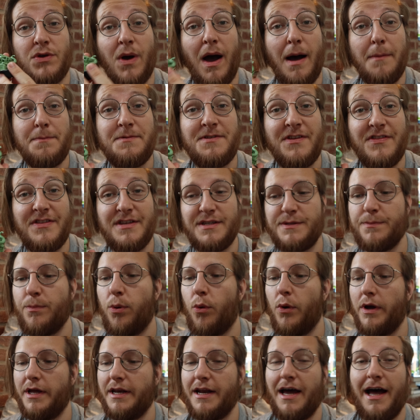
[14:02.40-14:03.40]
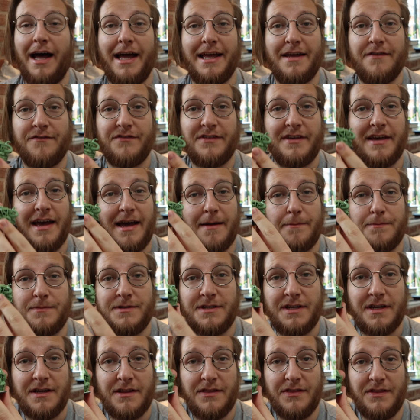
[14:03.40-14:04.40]
So up to this point, I have
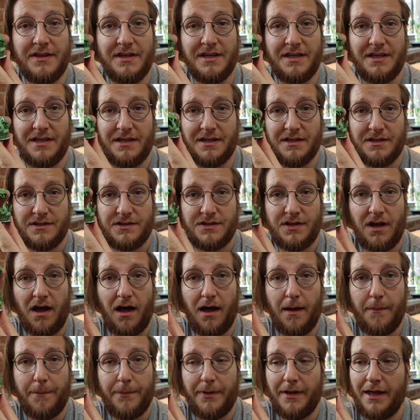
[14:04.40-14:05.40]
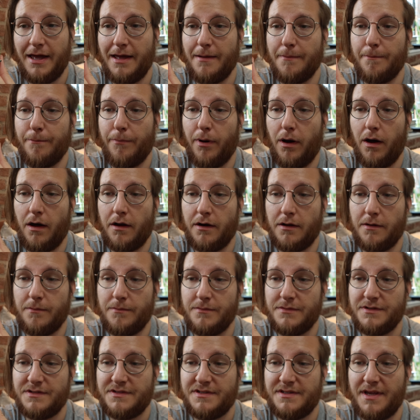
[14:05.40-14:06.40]
kept the top and
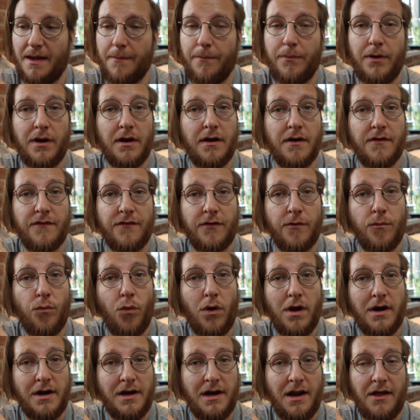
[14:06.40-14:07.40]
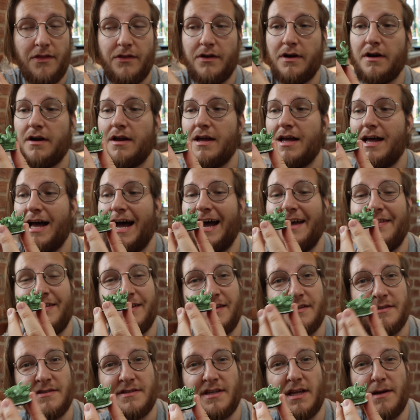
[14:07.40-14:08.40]
bottom separate from one another. I
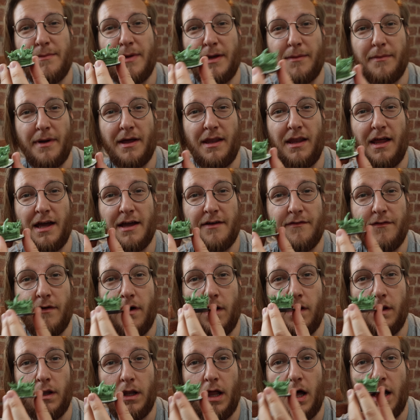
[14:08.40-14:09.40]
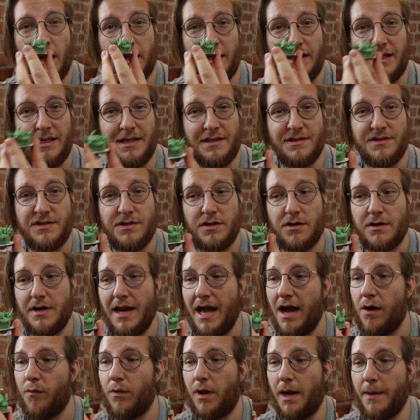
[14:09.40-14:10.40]
think this is gonna make my life a lot easier
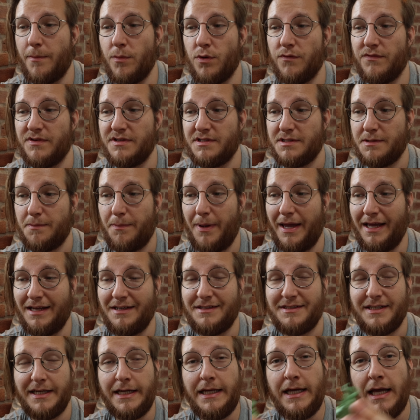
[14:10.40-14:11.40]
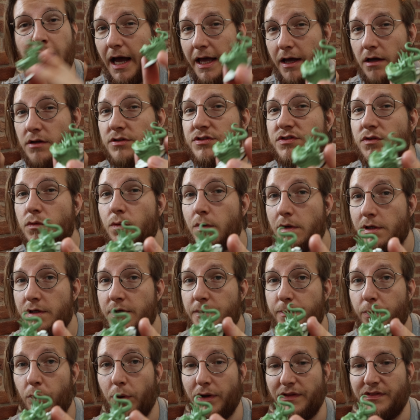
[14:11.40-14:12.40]
now when I move into painting. I also wanted
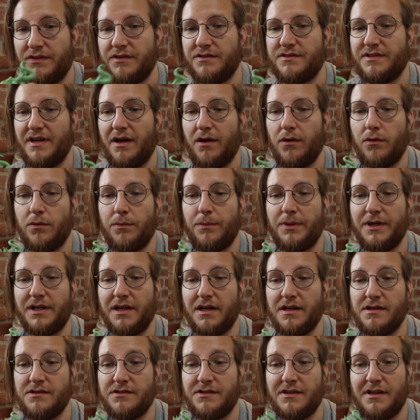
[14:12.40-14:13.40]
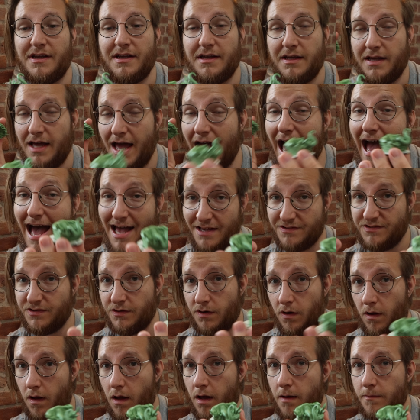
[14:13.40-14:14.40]
to point this out because as
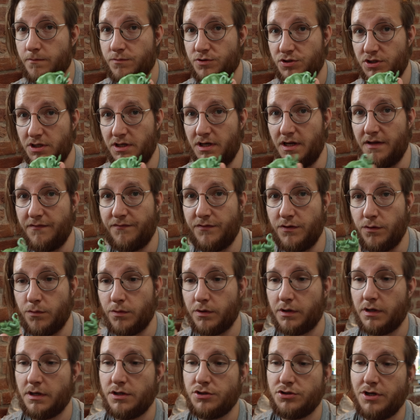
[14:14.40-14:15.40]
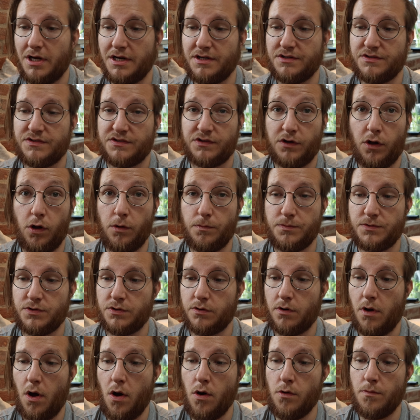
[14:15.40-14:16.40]
an option, if you were gonna try to sculpt
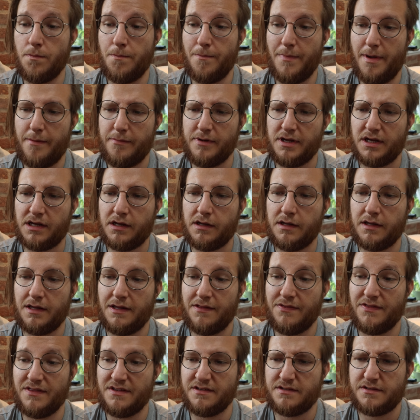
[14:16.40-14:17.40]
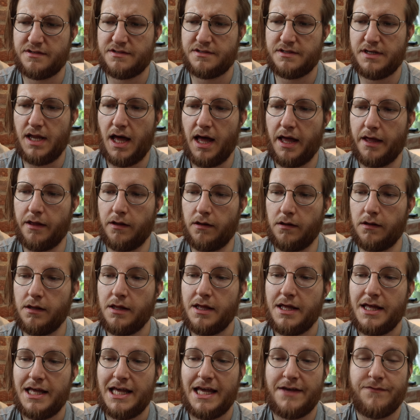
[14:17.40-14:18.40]
your own mimic in this style,
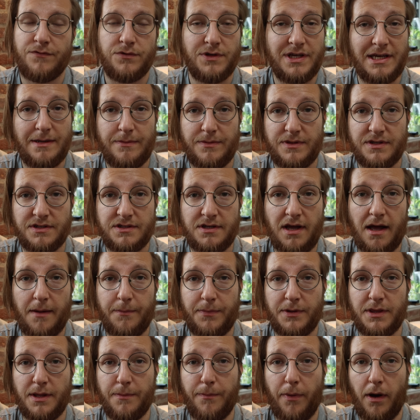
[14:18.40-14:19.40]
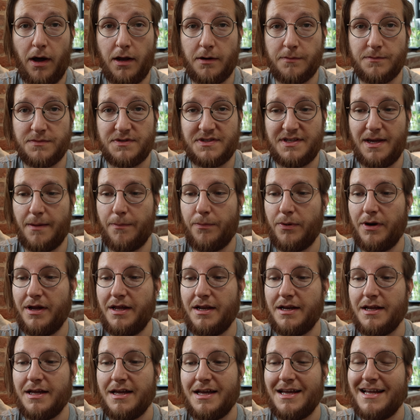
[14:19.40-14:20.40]
if you keep the top and the bottom
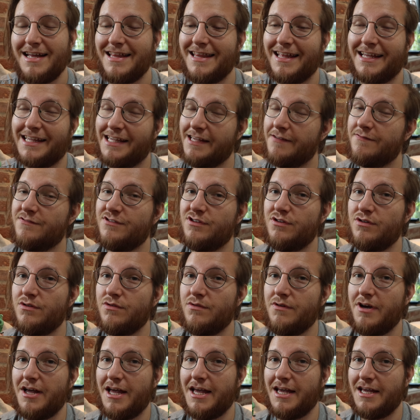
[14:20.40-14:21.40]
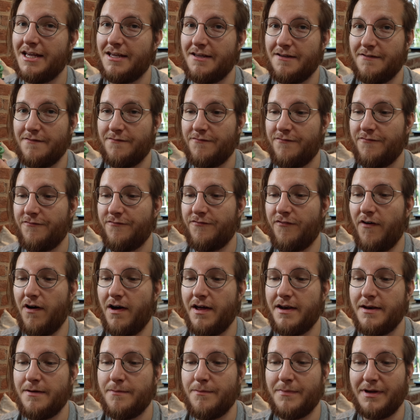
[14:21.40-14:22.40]
separate, that gives you a
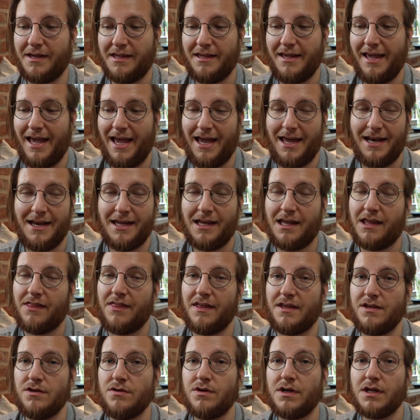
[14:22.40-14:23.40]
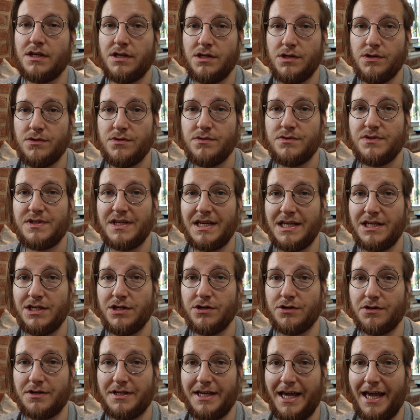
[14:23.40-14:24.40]
fun mechanic that you can use in
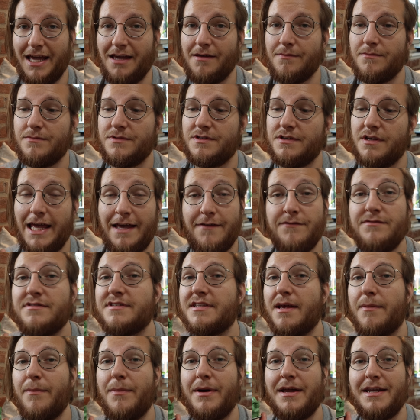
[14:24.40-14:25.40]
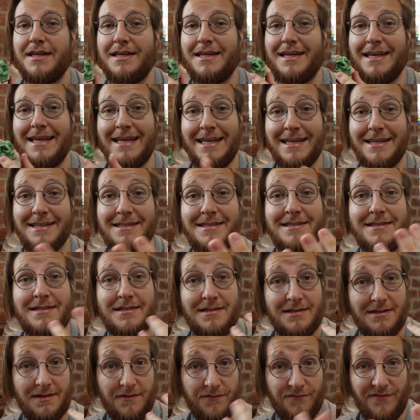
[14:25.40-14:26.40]
your games. If somebody is
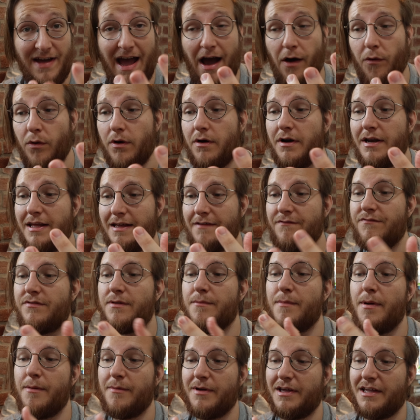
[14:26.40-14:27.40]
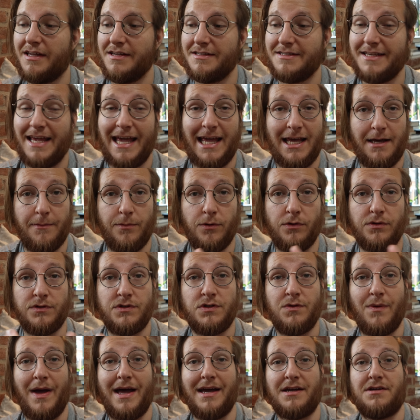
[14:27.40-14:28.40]
devoured, if the mimic is able
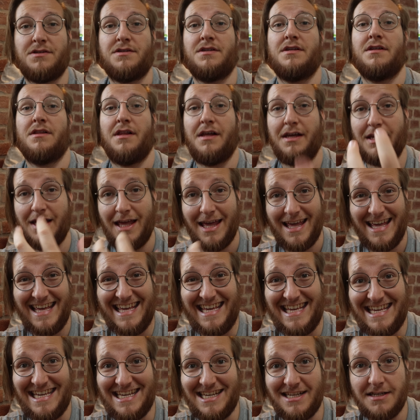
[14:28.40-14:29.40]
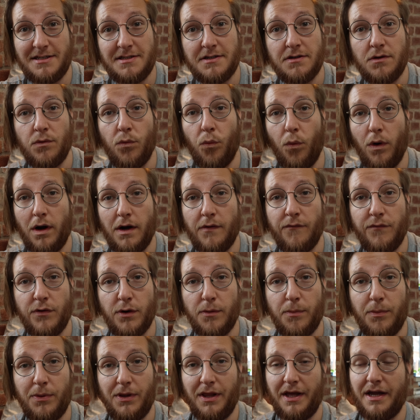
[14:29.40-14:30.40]
to actually like eat one of
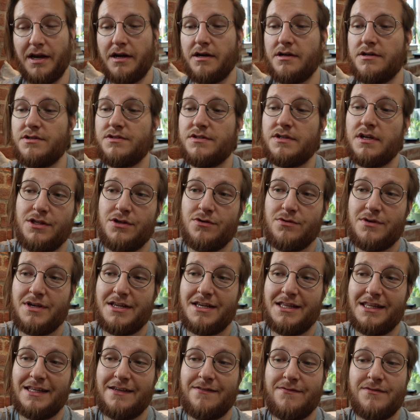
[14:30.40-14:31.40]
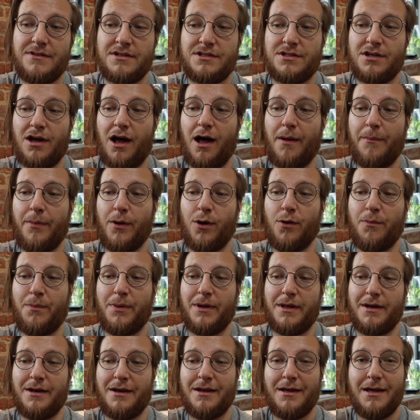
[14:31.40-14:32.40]
your players, you can leave the top
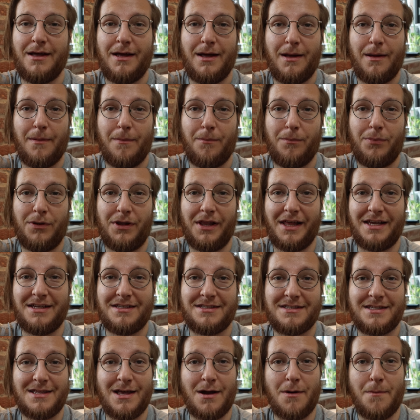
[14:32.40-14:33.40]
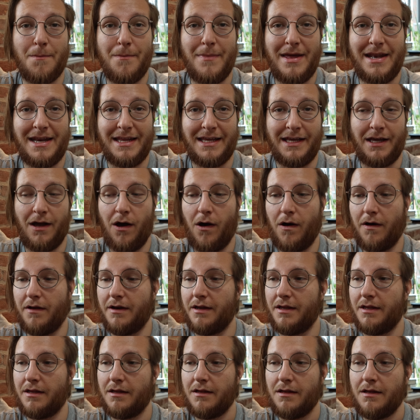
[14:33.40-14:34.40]
open, place their mini on
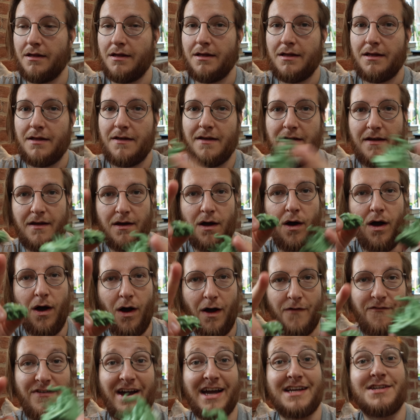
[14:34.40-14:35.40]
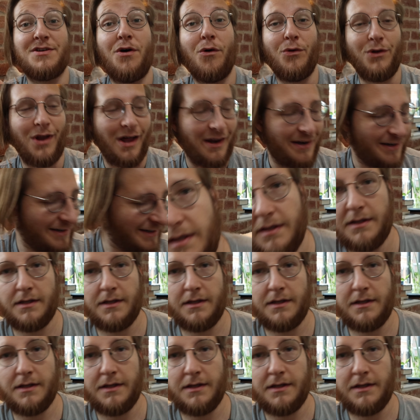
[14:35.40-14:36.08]
it. In fact, hold on.